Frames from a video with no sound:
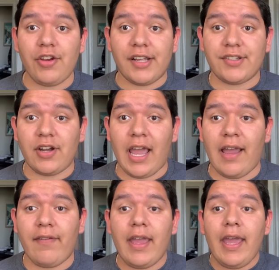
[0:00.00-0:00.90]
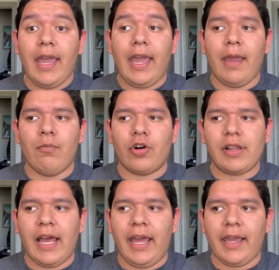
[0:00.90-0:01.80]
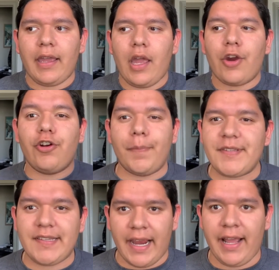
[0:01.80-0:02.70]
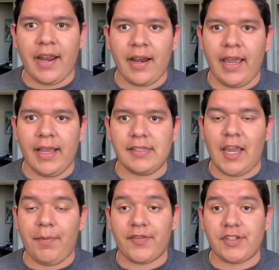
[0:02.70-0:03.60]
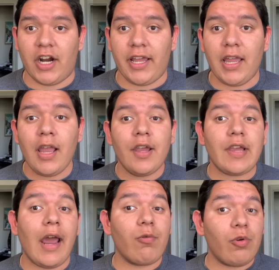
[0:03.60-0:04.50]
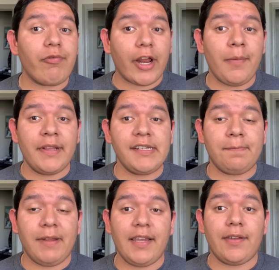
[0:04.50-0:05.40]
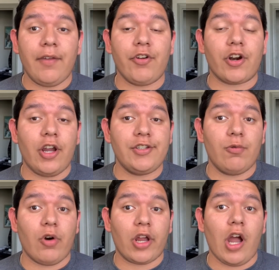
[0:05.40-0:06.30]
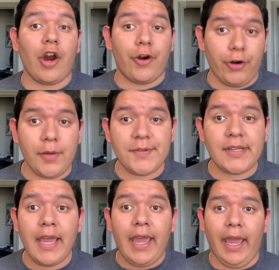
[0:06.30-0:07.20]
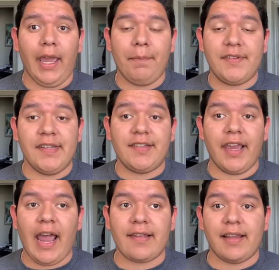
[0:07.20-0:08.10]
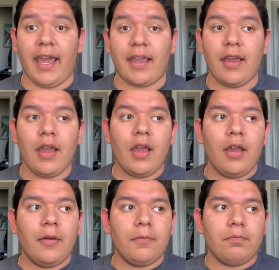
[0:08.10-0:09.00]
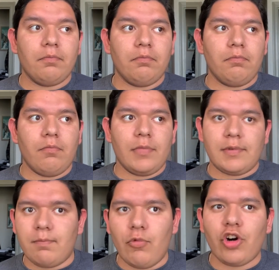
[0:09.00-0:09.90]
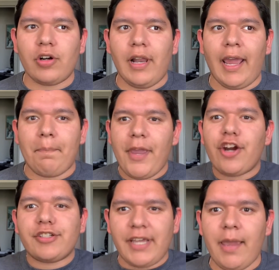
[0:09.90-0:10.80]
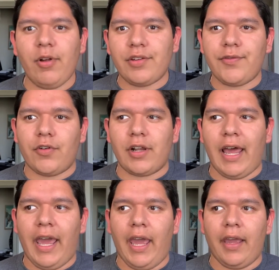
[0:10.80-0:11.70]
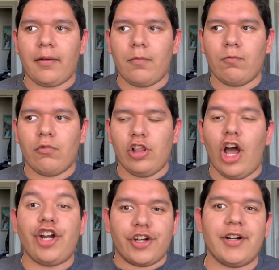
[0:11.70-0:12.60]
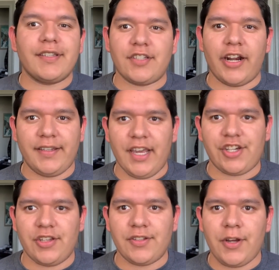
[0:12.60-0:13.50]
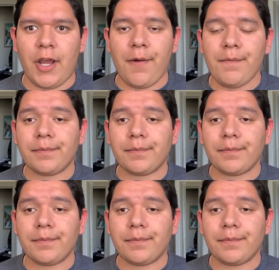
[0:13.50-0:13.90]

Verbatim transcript: you also have a more like group setting uh, type of study. I will recommend this place if you're going to work on groups, uh, since it has like more like bigger tables for like larger study sessions, you know?